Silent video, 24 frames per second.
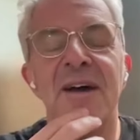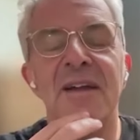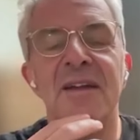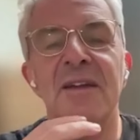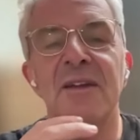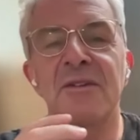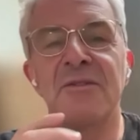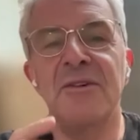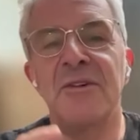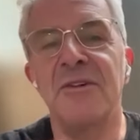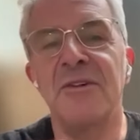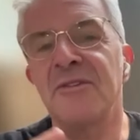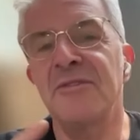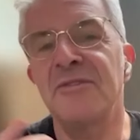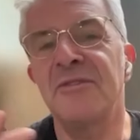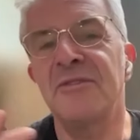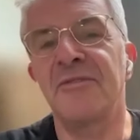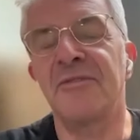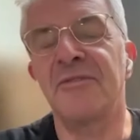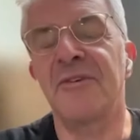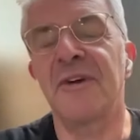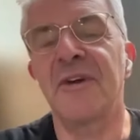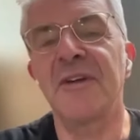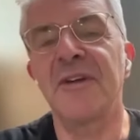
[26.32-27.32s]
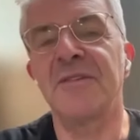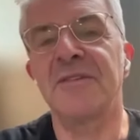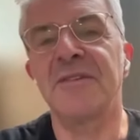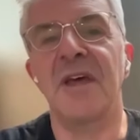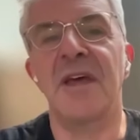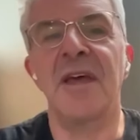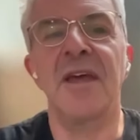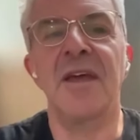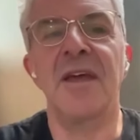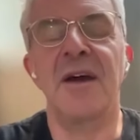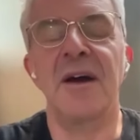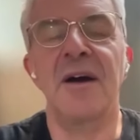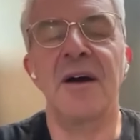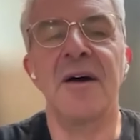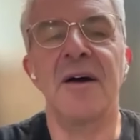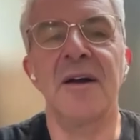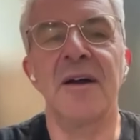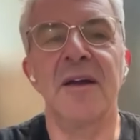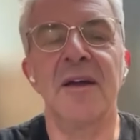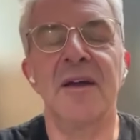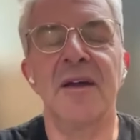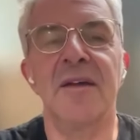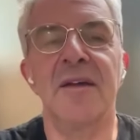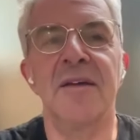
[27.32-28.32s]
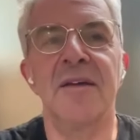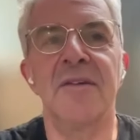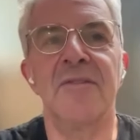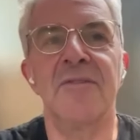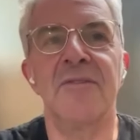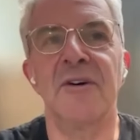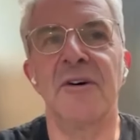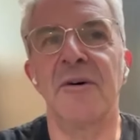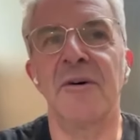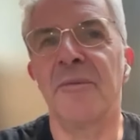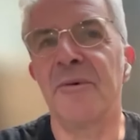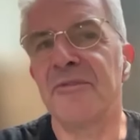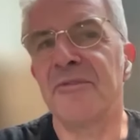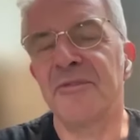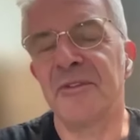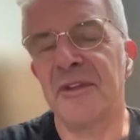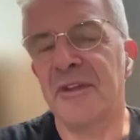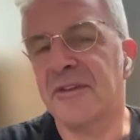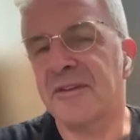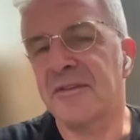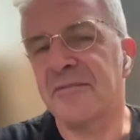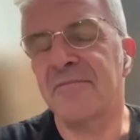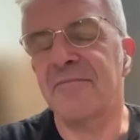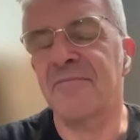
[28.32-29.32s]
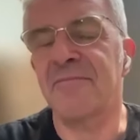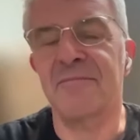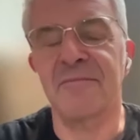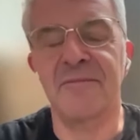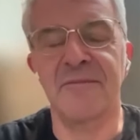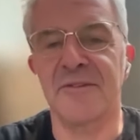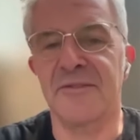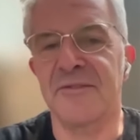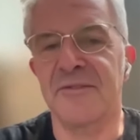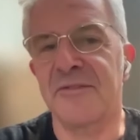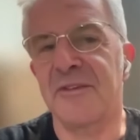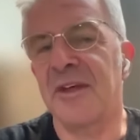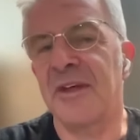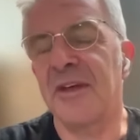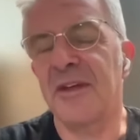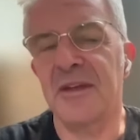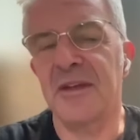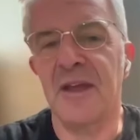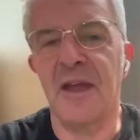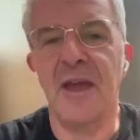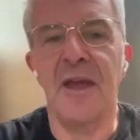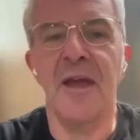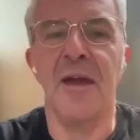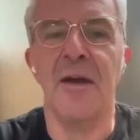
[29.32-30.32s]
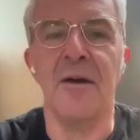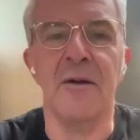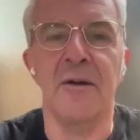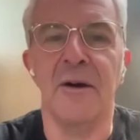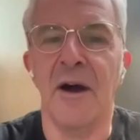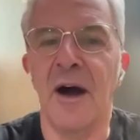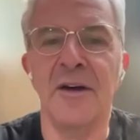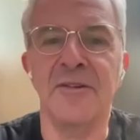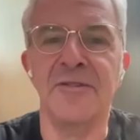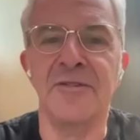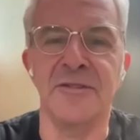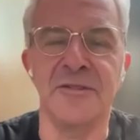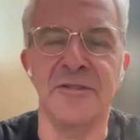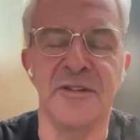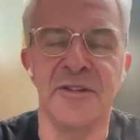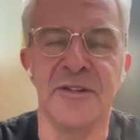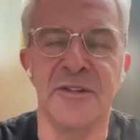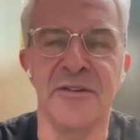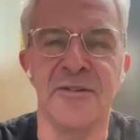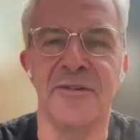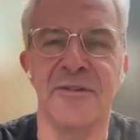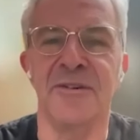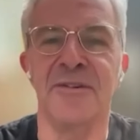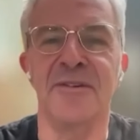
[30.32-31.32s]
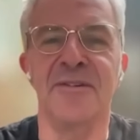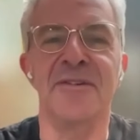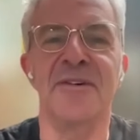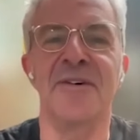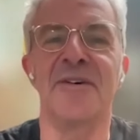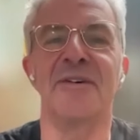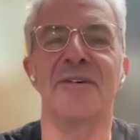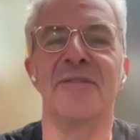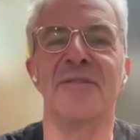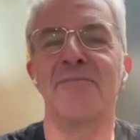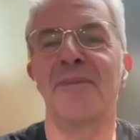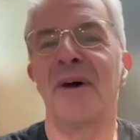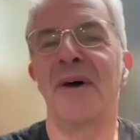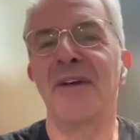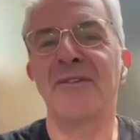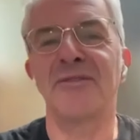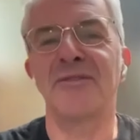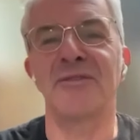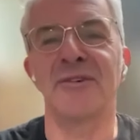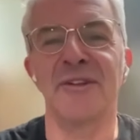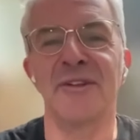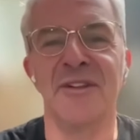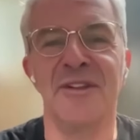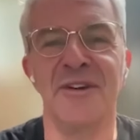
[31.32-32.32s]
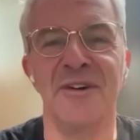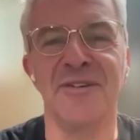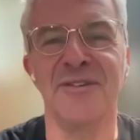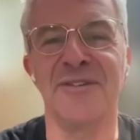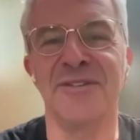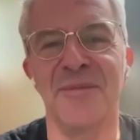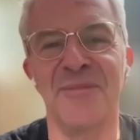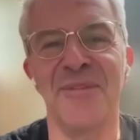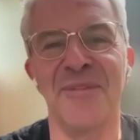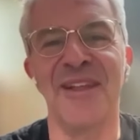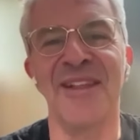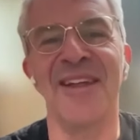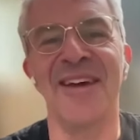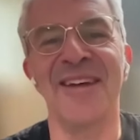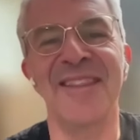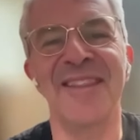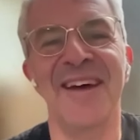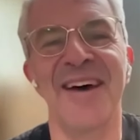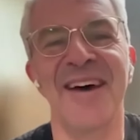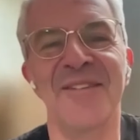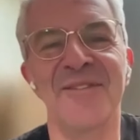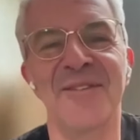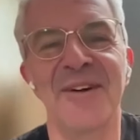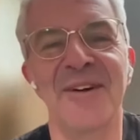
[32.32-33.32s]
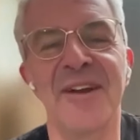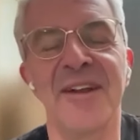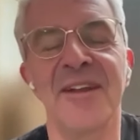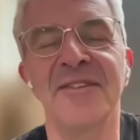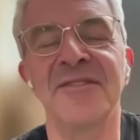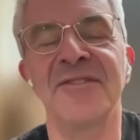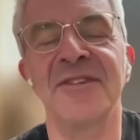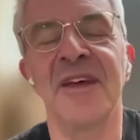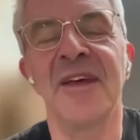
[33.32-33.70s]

to use the phrase AI is almost like just saying air, oxygen, or petrol, or something like that, right?